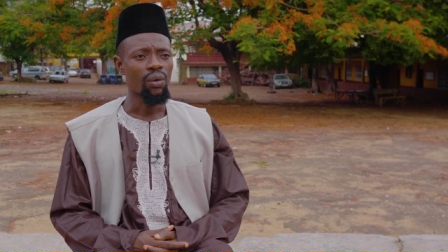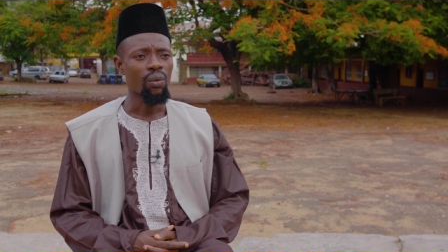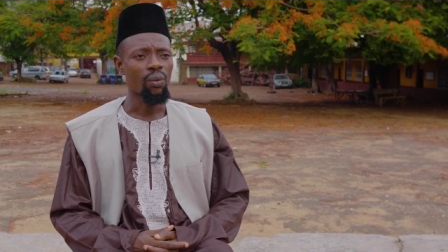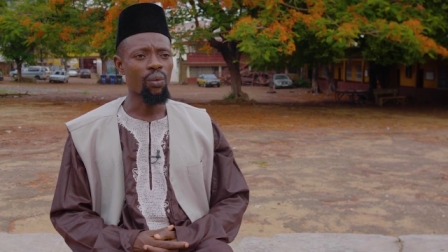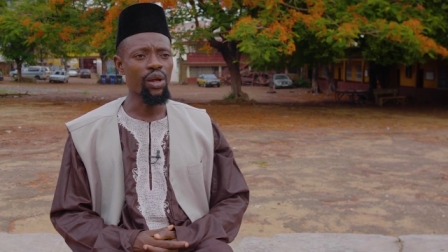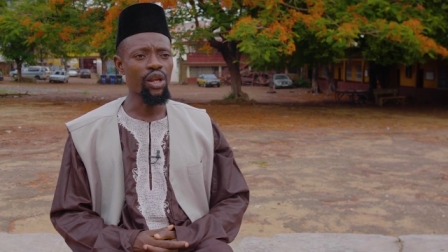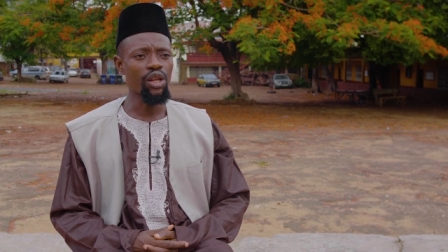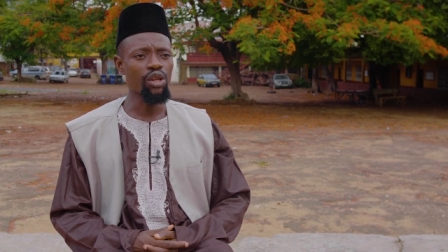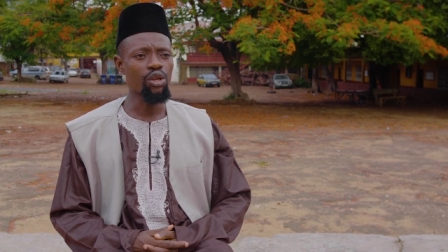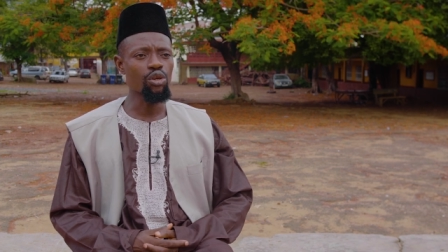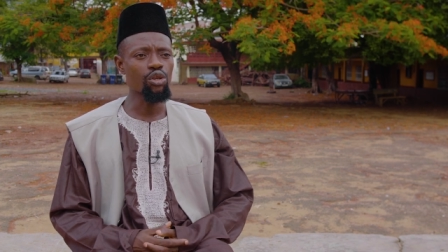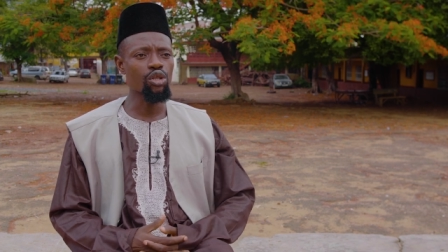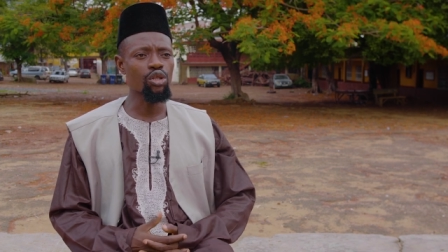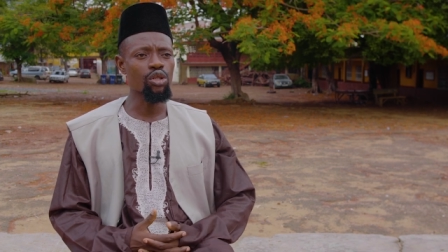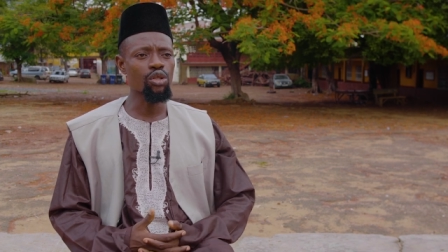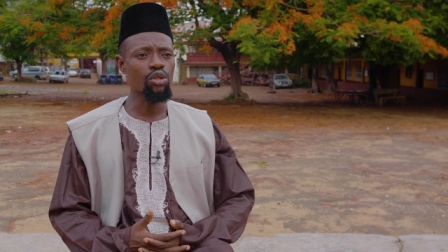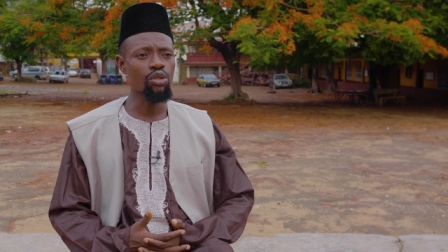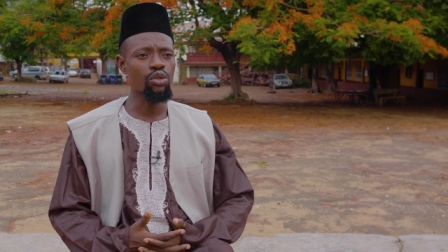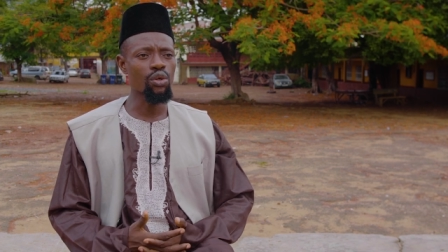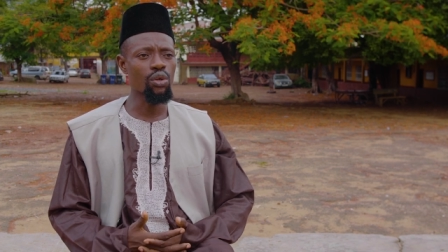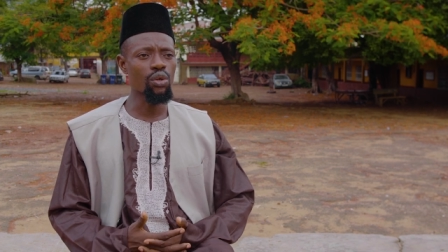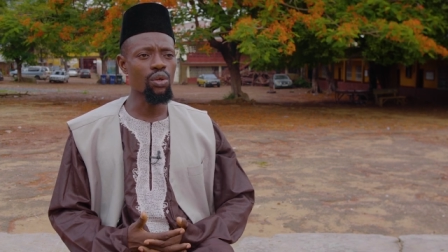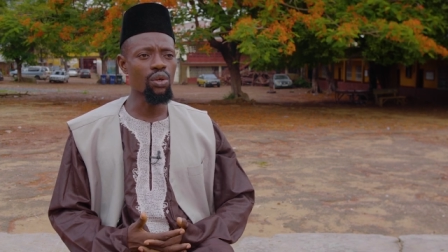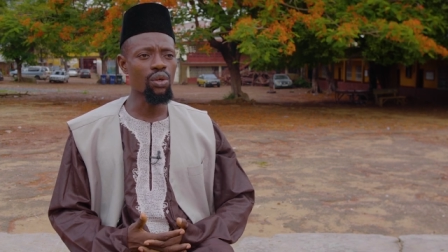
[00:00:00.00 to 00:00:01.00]
we
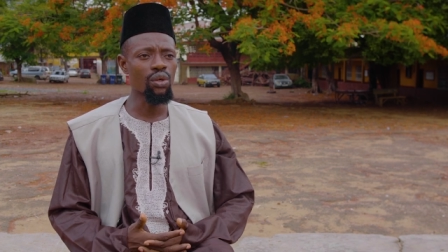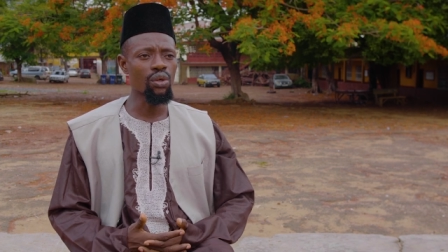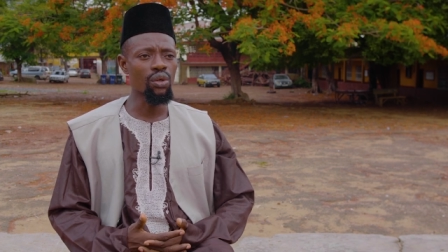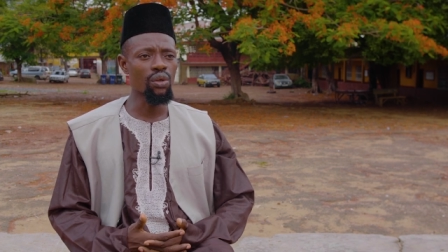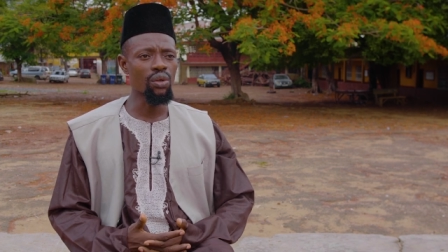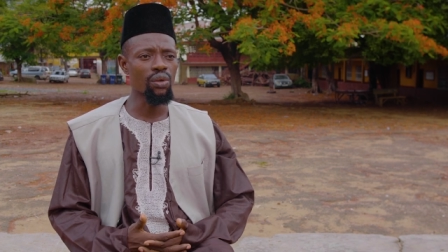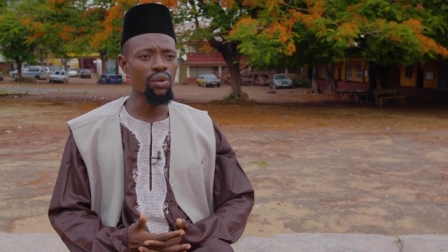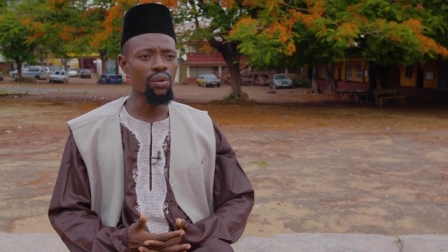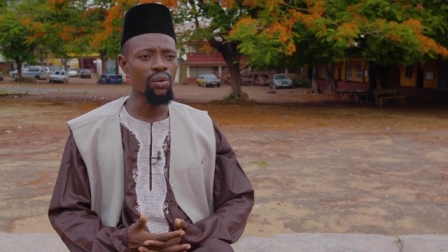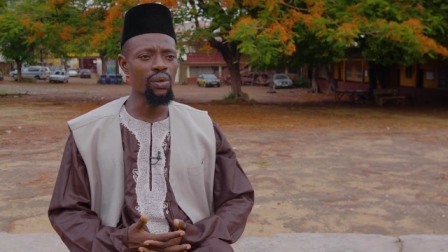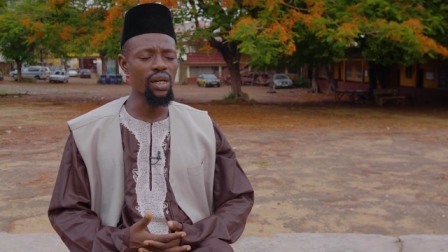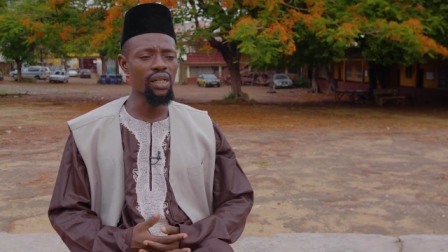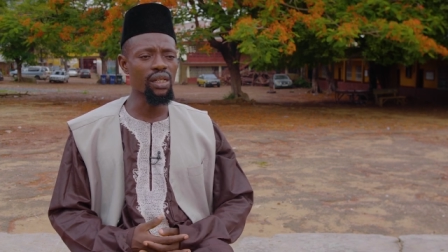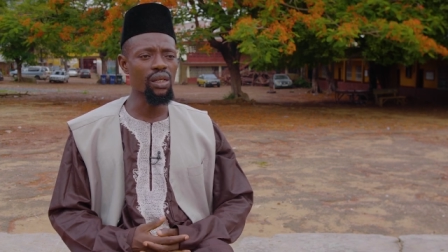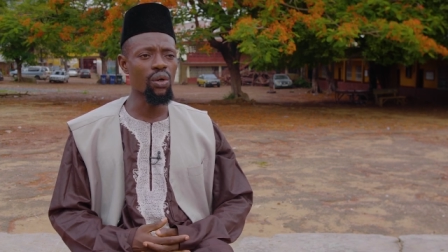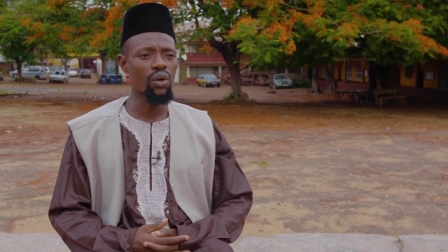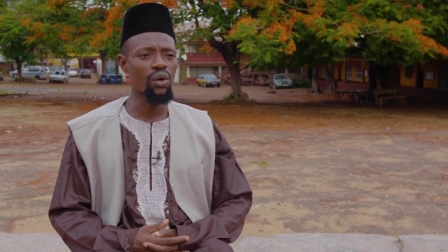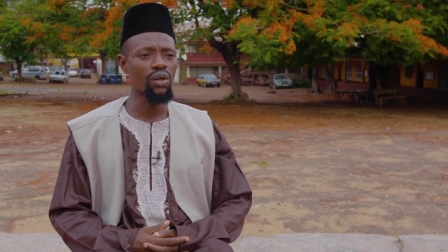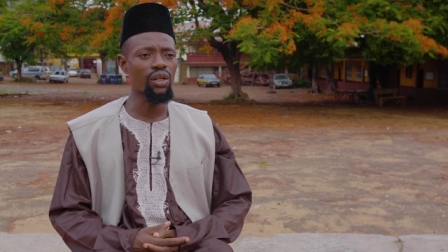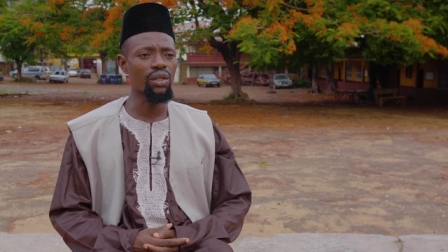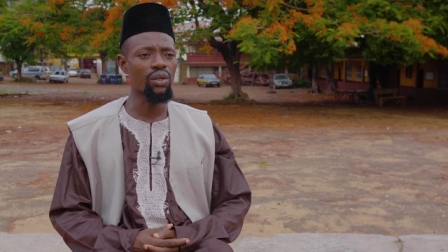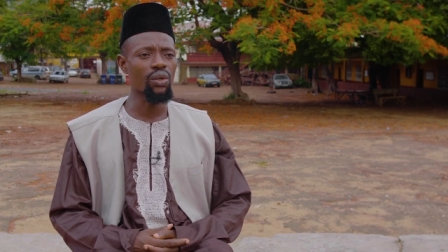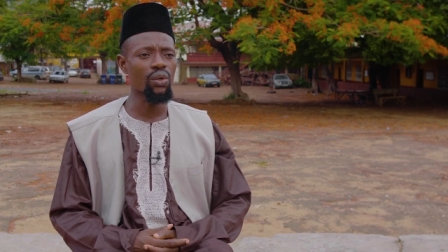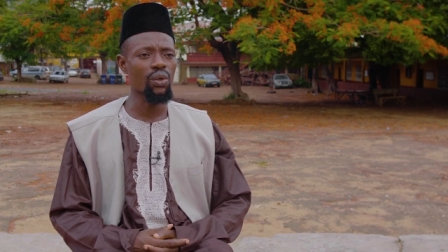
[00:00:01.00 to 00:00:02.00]
used to read the
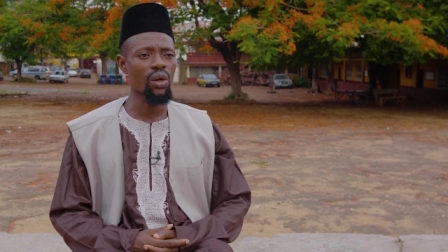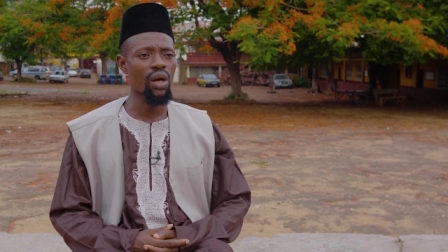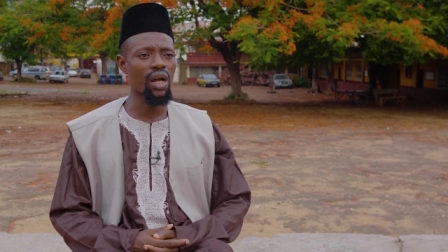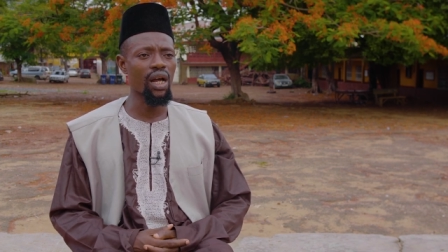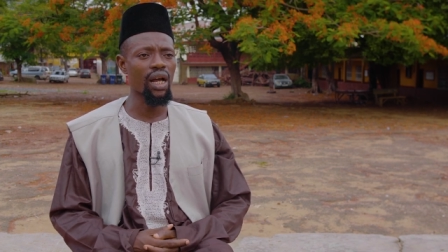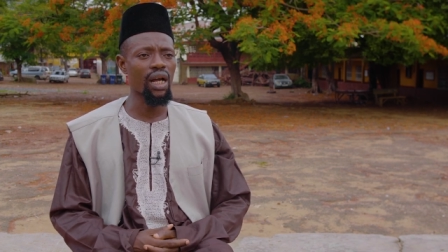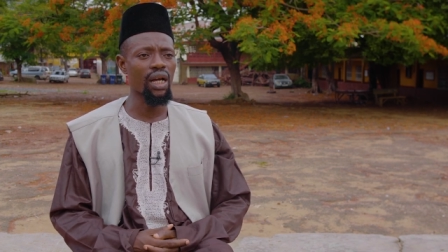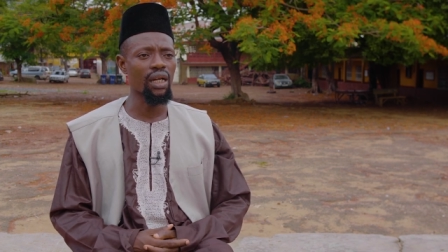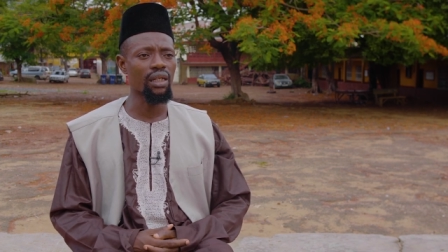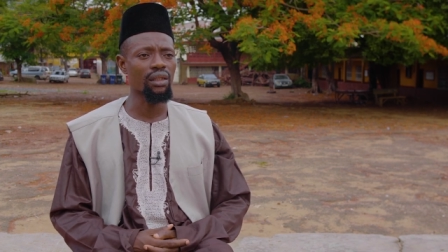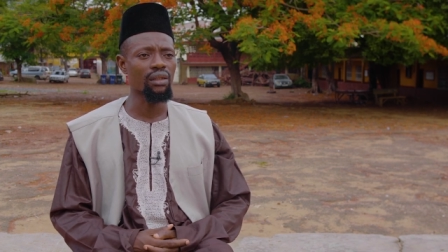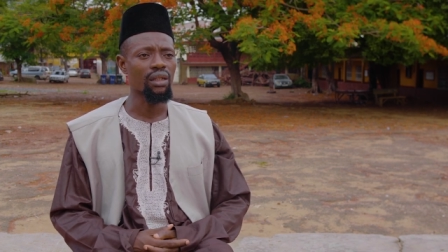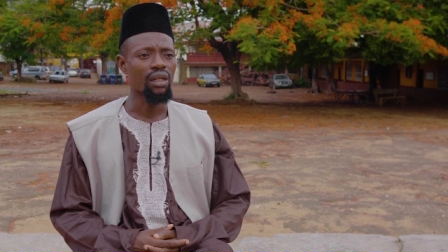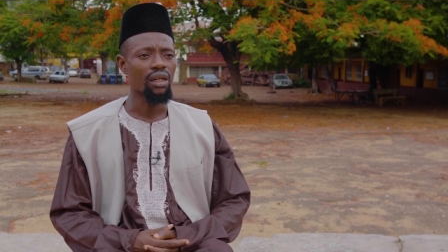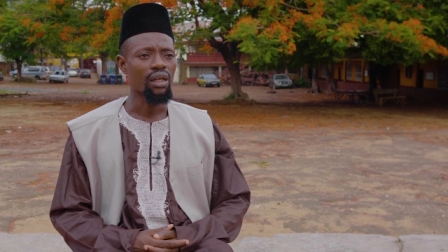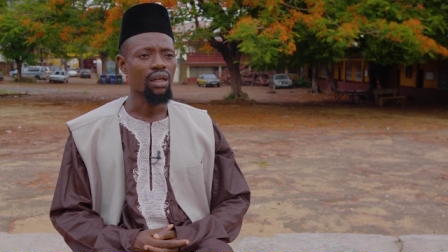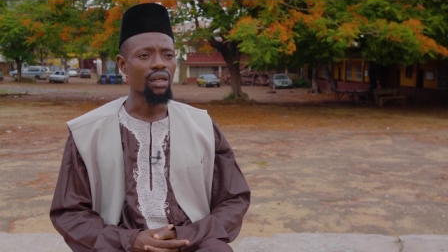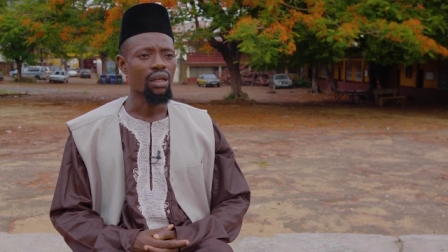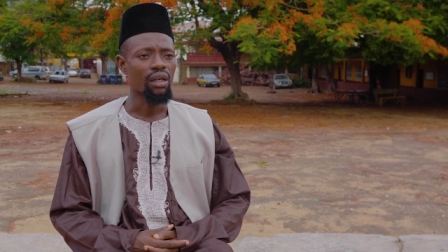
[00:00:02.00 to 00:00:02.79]
Holy Quran